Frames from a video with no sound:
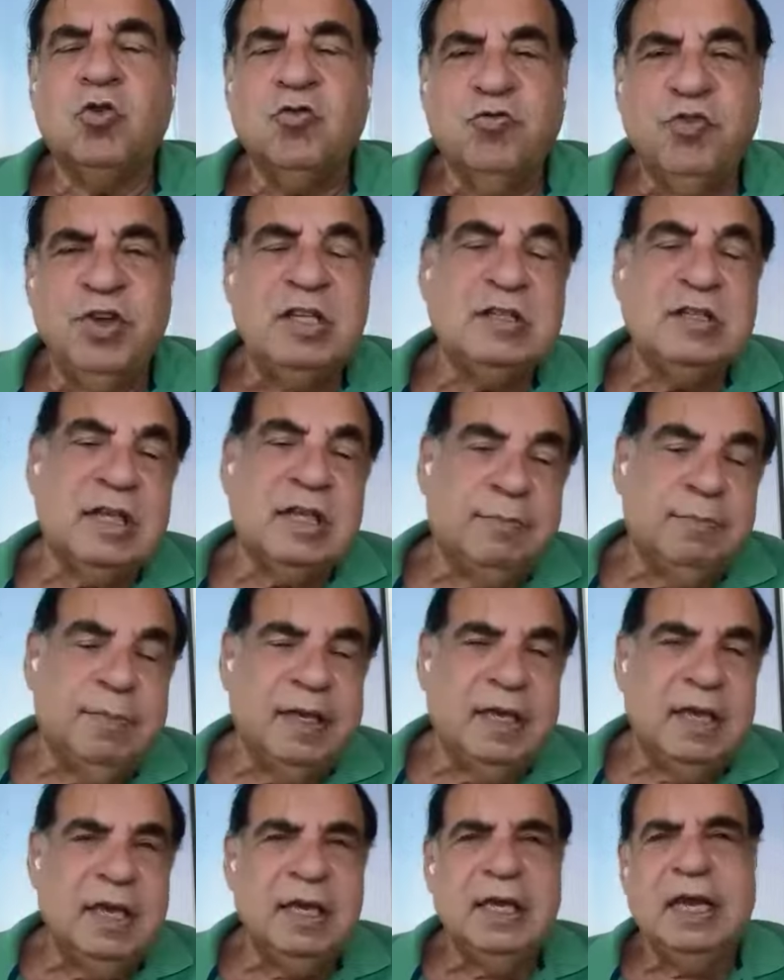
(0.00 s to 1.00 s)
convince at the
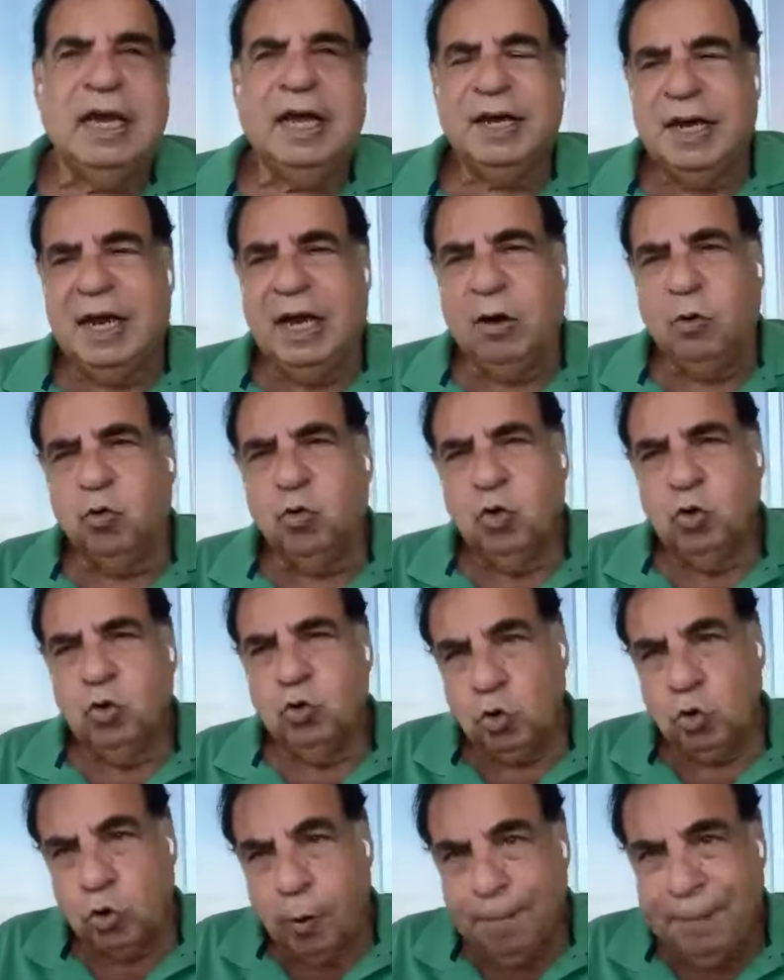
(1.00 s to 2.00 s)
beginning and now
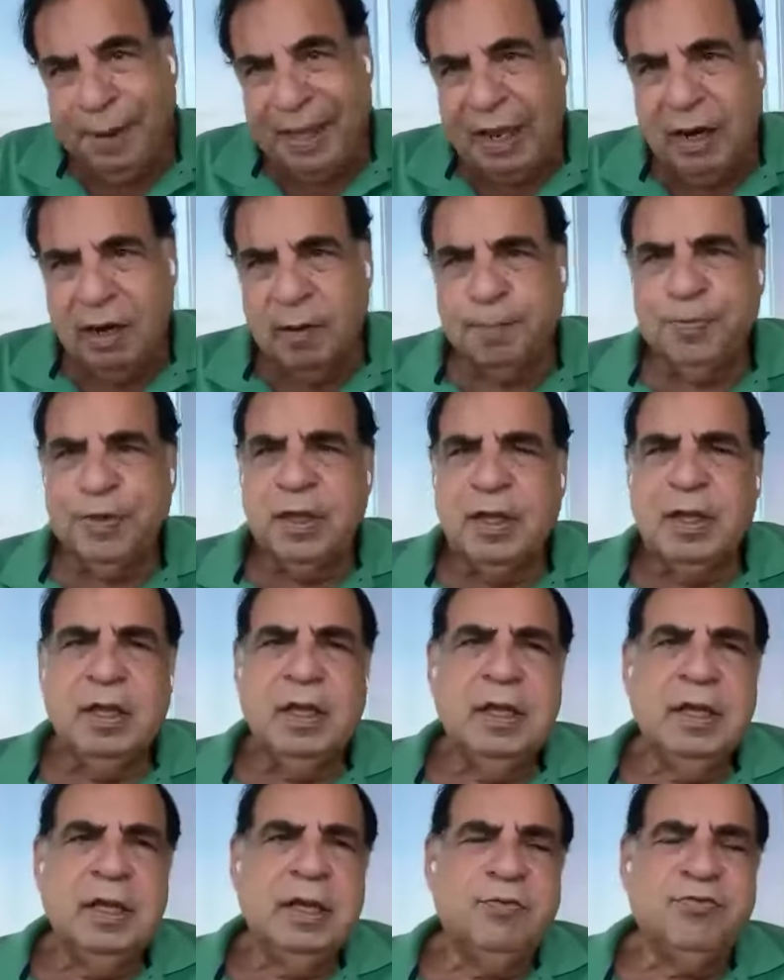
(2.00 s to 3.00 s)
to compel
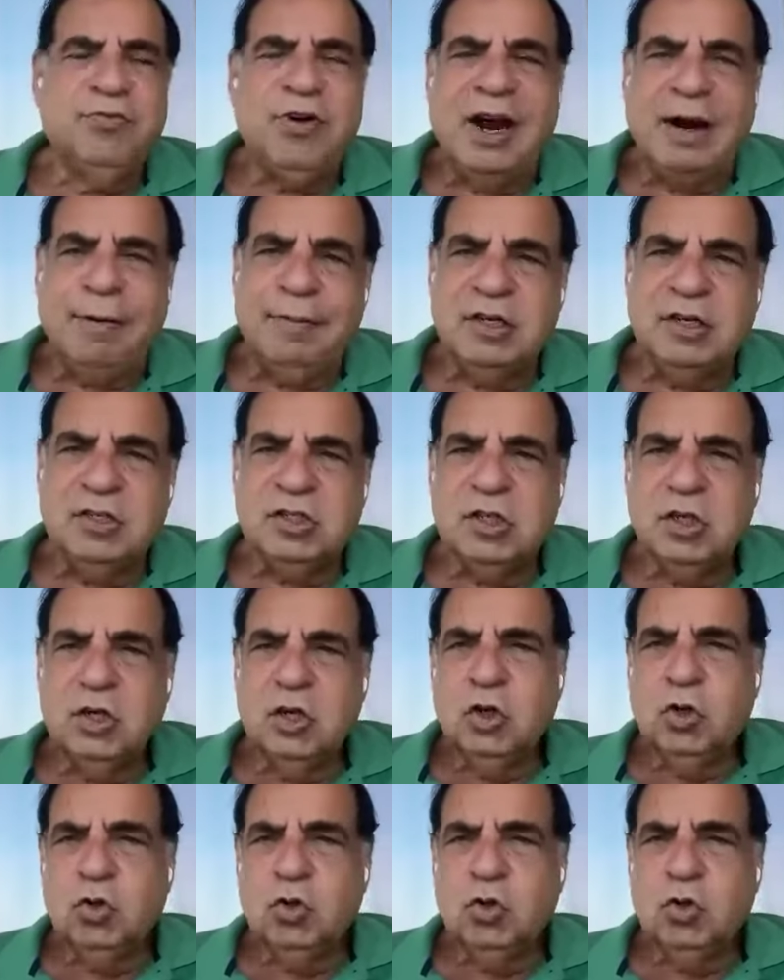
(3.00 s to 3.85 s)
uh, farmers